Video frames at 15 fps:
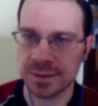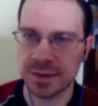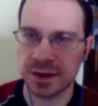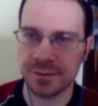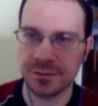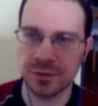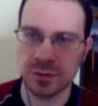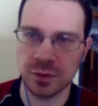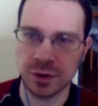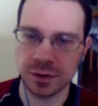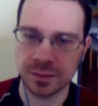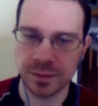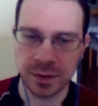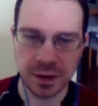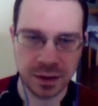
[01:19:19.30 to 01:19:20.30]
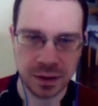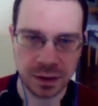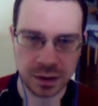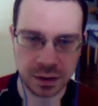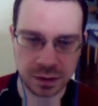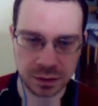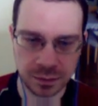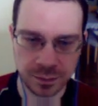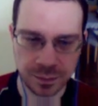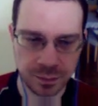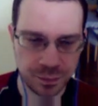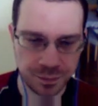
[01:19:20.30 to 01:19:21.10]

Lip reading: play a few more. If